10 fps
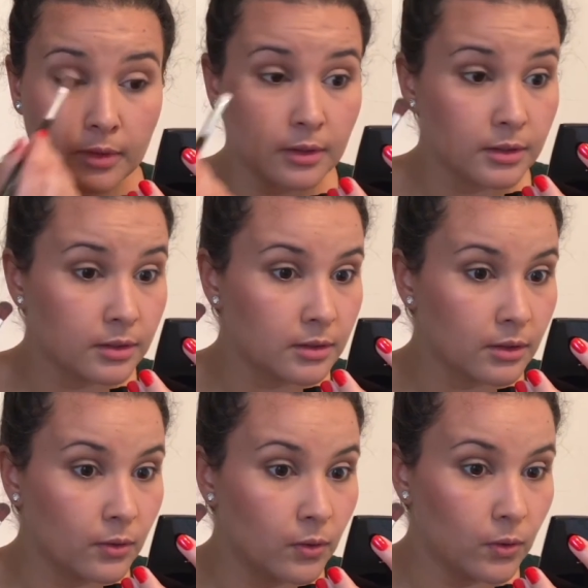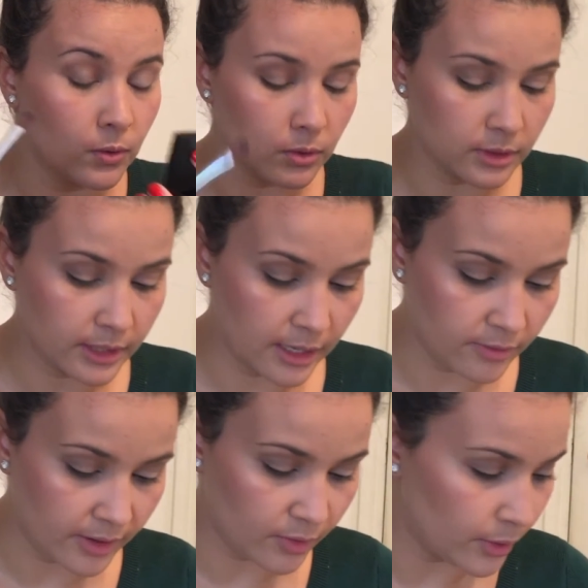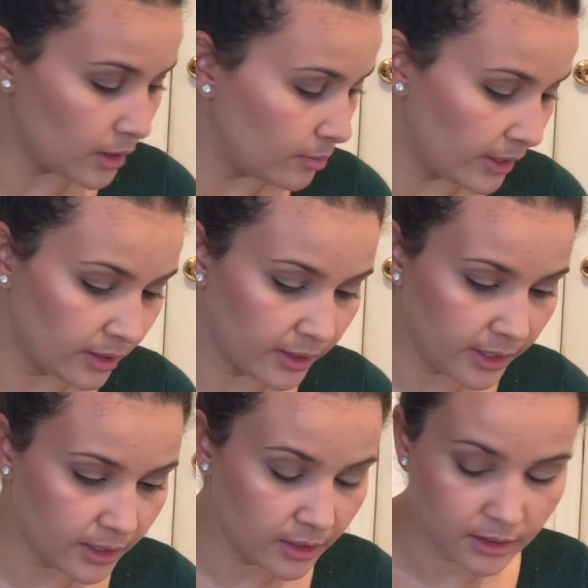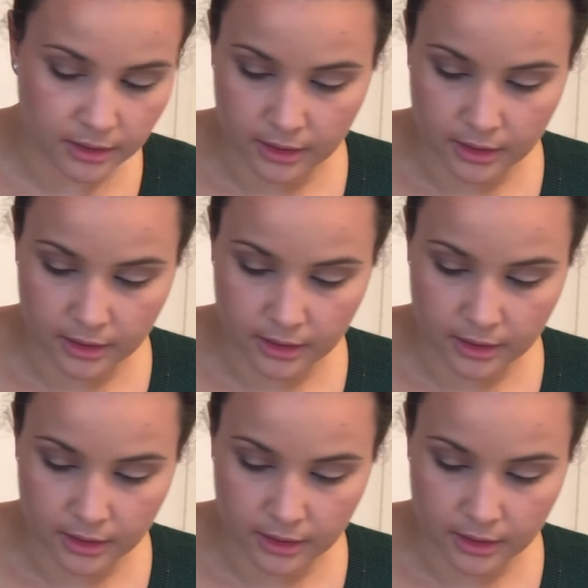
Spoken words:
this gold kind of everywhere on my lid.